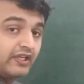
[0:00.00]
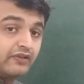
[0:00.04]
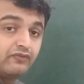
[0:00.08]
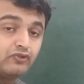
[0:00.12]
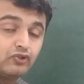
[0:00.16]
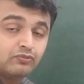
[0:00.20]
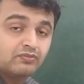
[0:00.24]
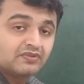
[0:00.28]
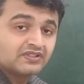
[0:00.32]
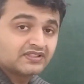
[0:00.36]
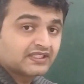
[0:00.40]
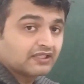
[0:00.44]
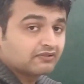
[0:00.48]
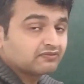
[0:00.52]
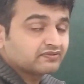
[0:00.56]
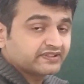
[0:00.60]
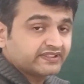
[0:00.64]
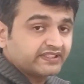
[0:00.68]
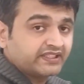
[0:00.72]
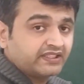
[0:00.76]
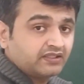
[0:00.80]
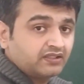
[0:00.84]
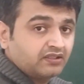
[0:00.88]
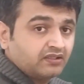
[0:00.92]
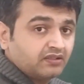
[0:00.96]
Now you must have
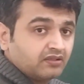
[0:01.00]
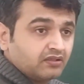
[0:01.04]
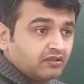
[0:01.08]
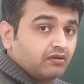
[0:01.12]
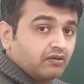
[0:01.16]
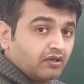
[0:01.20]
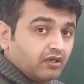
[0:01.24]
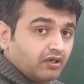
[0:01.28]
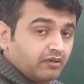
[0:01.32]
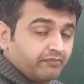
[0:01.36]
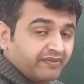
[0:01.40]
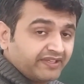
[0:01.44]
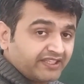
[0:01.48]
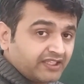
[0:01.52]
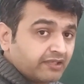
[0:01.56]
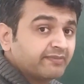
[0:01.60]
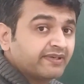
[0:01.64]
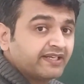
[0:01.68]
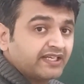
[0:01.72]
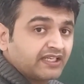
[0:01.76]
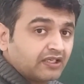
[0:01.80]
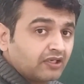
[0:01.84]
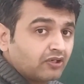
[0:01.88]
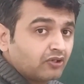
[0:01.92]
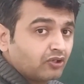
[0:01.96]
seen
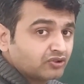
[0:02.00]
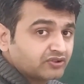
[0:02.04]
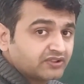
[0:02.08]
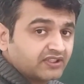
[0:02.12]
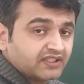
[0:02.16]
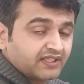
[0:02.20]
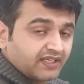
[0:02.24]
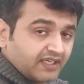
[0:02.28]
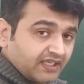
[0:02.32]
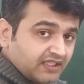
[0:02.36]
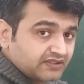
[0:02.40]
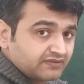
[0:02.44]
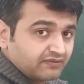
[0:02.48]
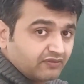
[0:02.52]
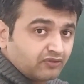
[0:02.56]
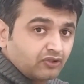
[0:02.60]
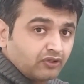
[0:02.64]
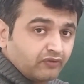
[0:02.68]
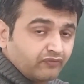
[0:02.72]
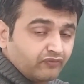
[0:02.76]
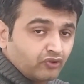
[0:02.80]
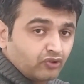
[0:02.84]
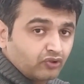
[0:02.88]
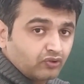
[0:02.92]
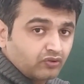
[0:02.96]
mathematical logic as one
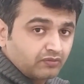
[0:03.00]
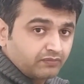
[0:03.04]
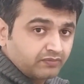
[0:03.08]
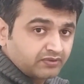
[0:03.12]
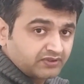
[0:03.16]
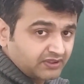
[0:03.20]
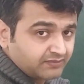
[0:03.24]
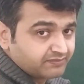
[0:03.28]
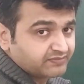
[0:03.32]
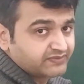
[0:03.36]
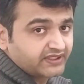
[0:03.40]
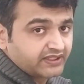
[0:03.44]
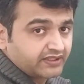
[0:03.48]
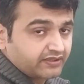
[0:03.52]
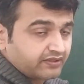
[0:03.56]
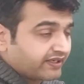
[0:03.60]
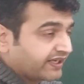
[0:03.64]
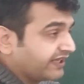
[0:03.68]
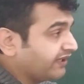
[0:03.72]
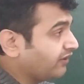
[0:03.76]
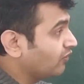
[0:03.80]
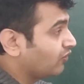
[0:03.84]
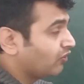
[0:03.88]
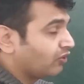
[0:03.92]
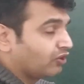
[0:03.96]
of your subject,
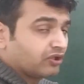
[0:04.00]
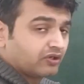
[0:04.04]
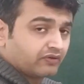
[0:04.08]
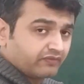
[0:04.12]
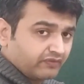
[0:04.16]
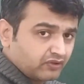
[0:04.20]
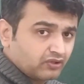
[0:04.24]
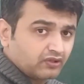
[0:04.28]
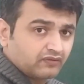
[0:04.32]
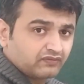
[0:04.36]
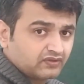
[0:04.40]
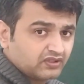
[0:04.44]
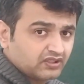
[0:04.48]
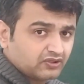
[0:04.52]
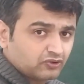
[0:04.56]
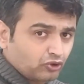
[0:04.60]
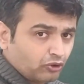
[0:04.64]
right? Or one of the